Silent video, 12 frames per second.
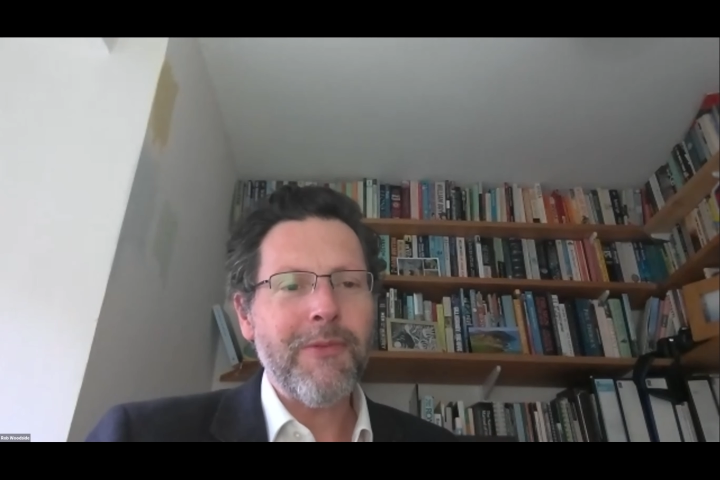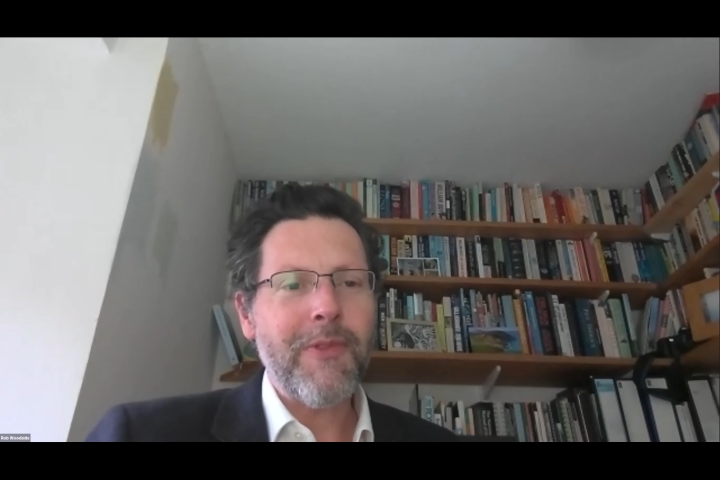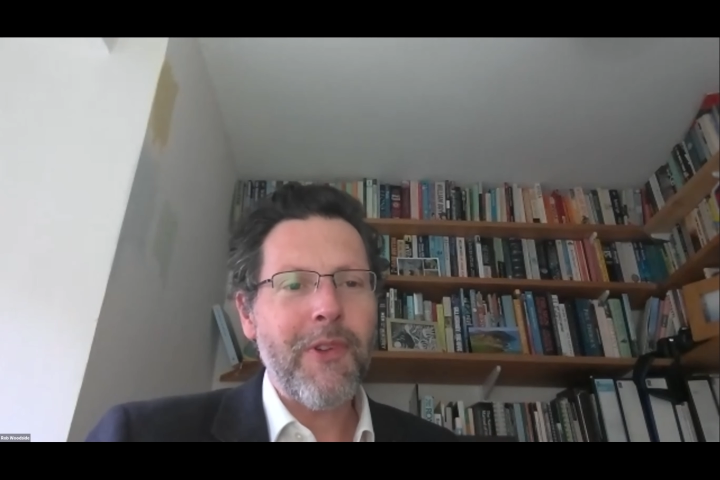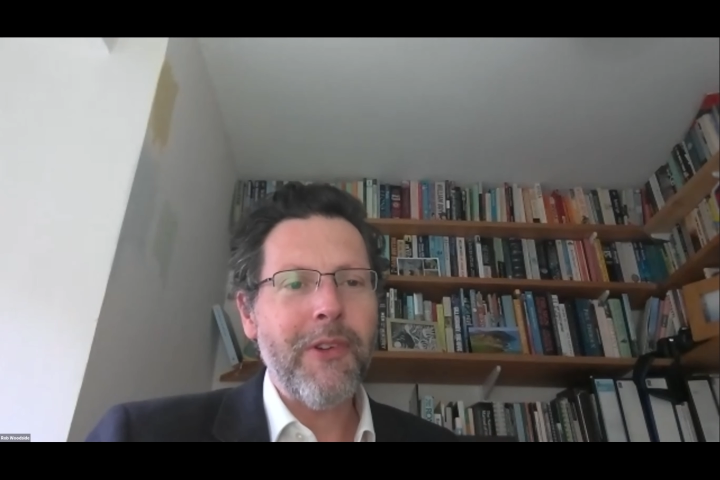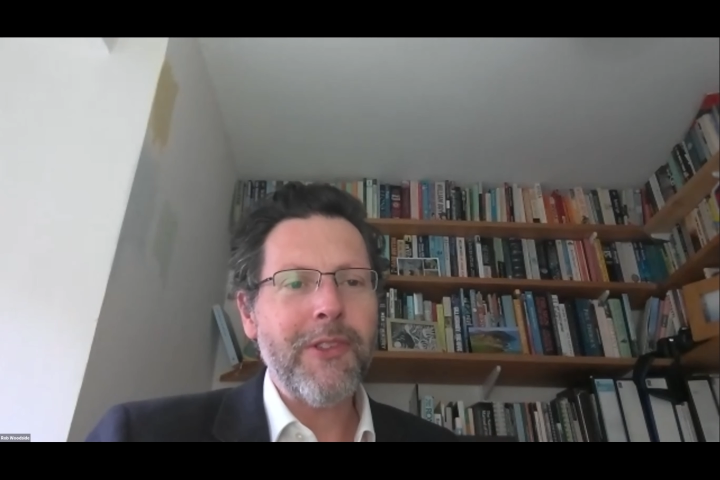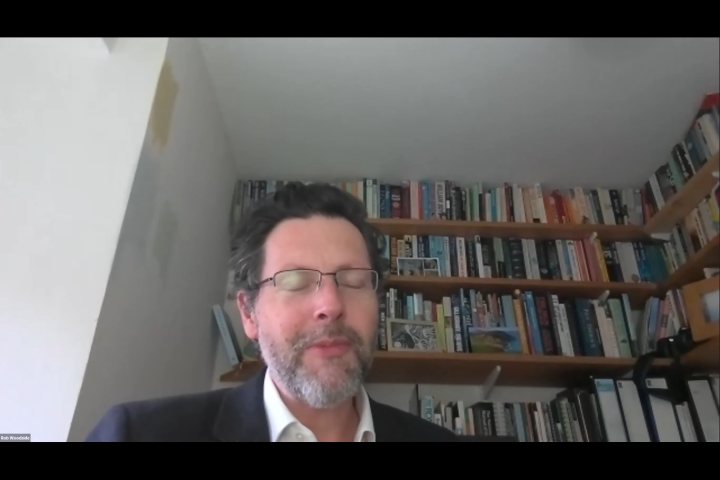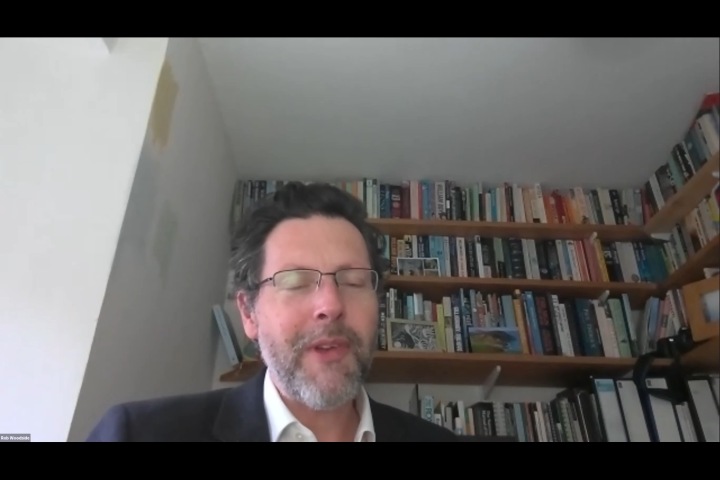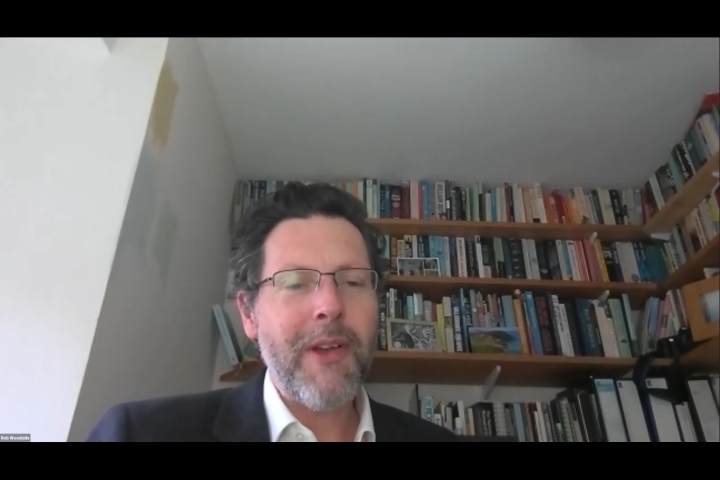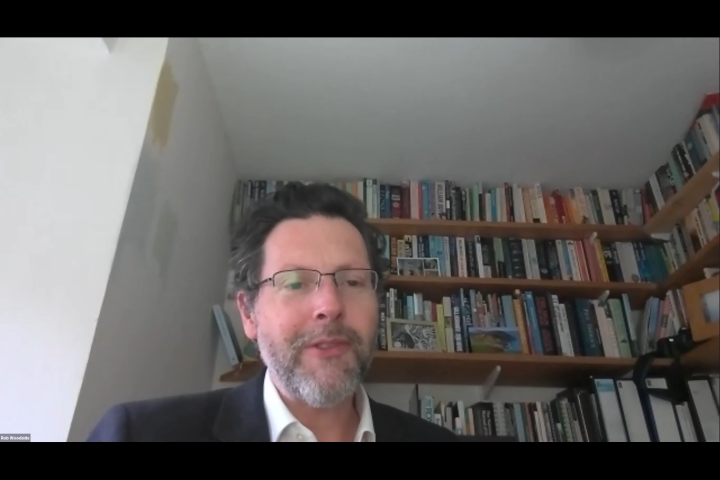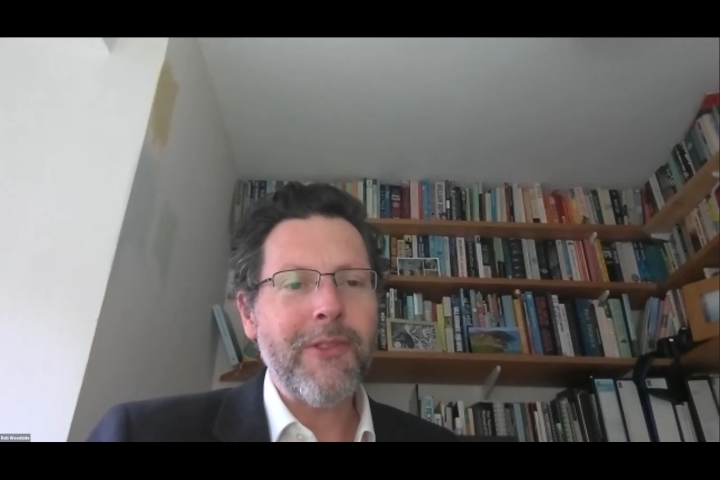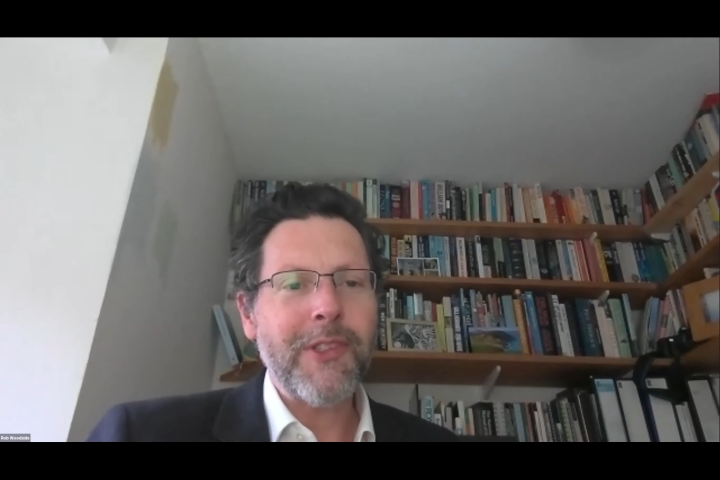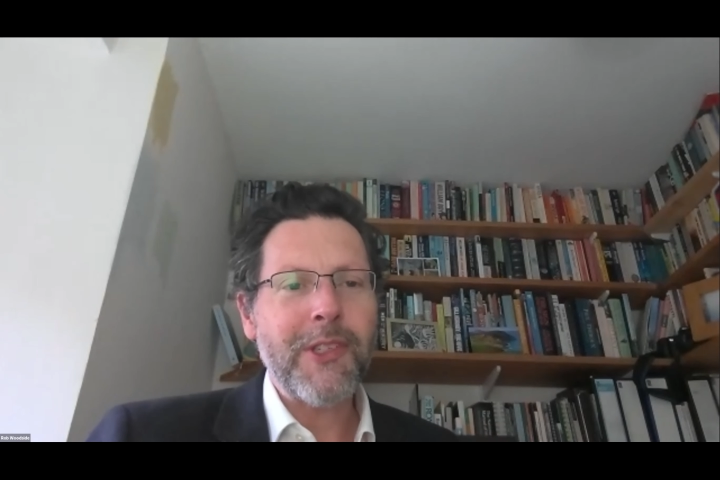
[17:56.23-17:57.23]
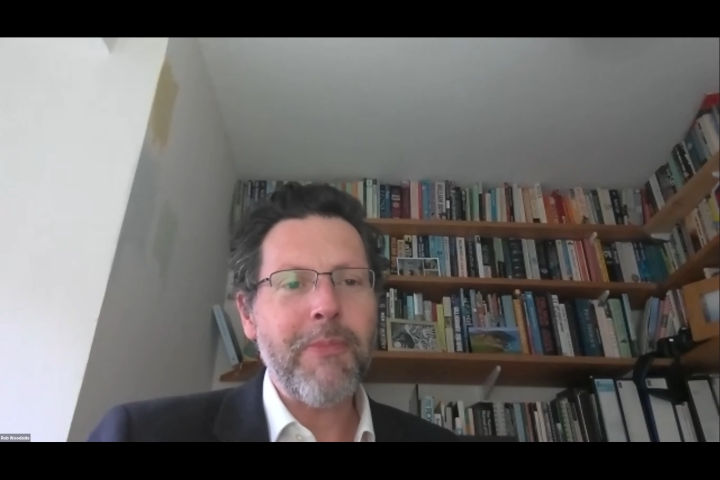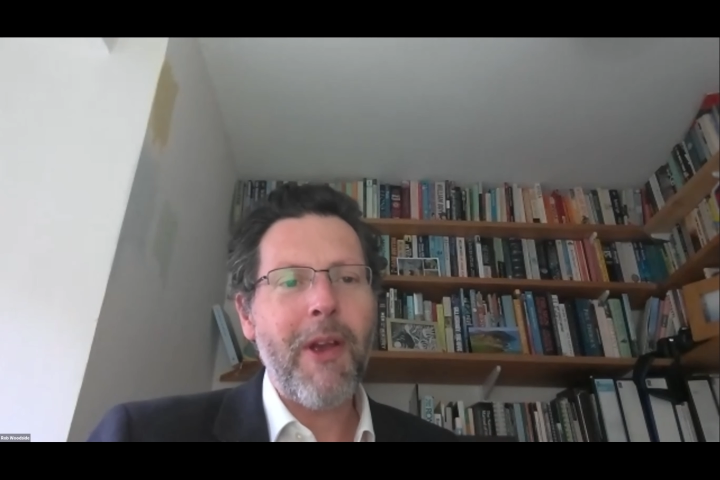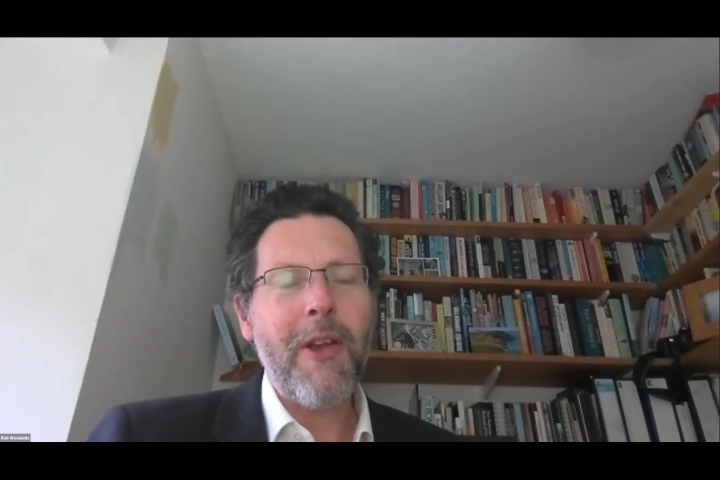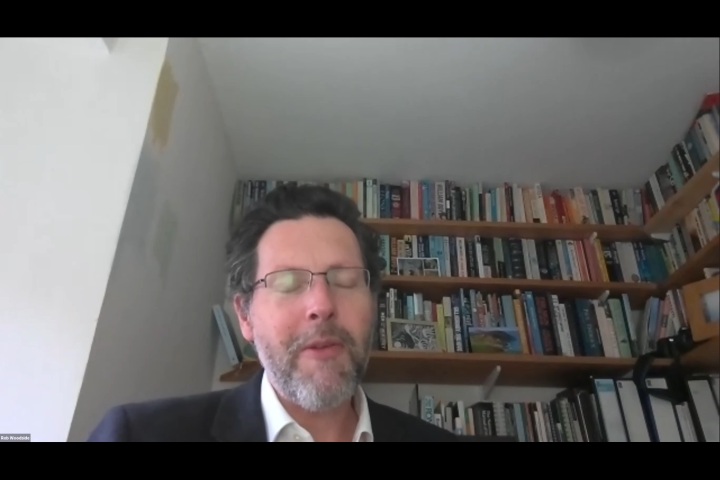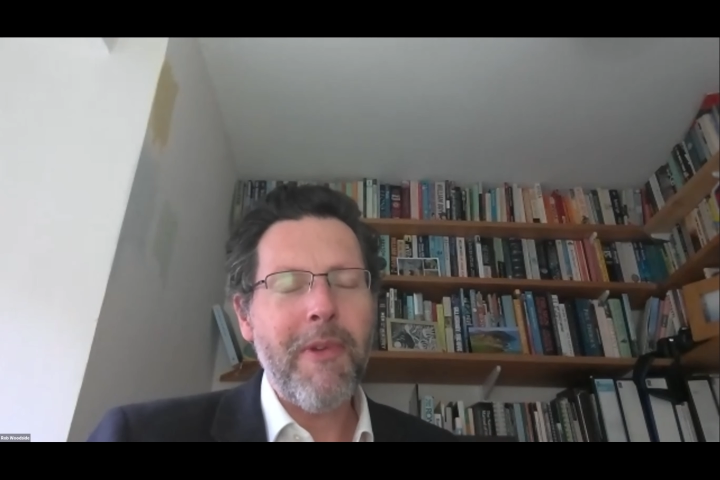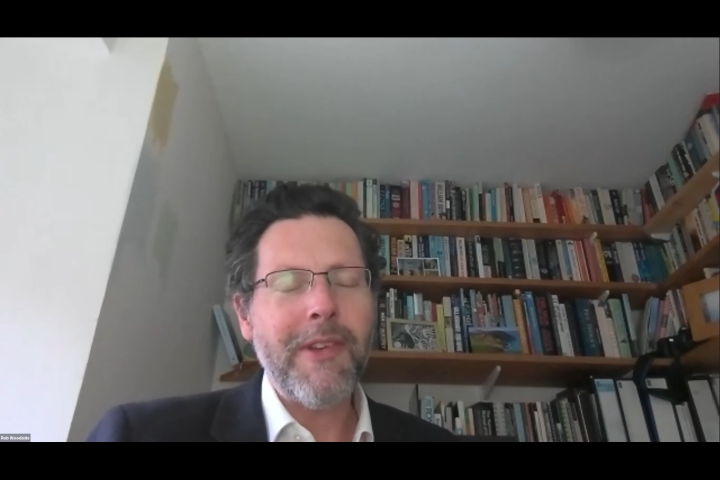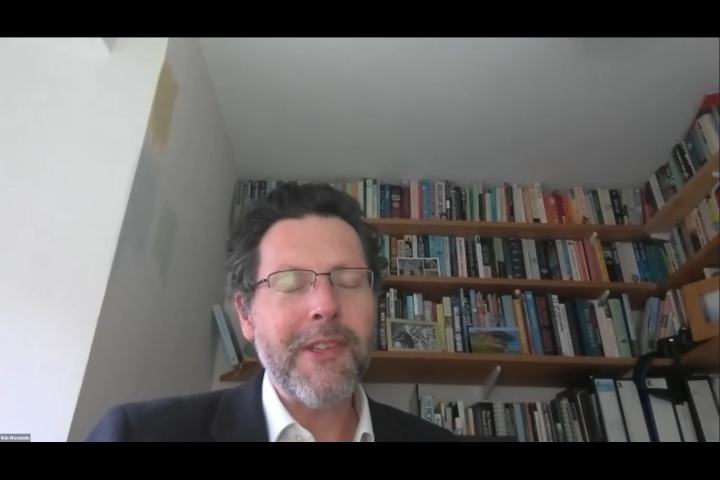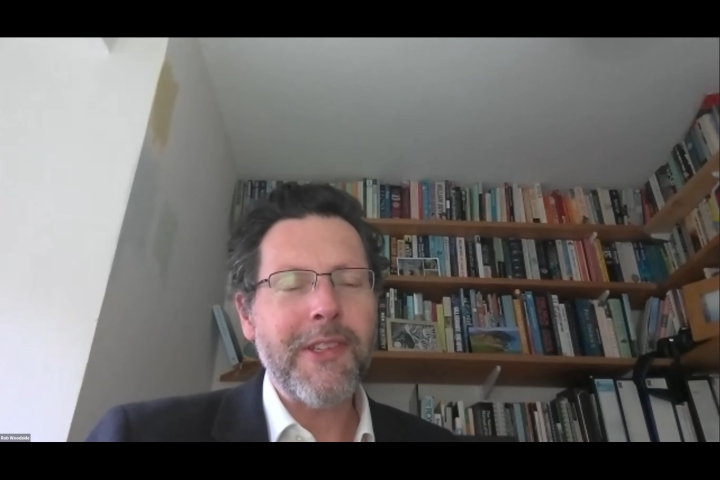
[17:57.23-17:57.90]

We've got to be able to experiment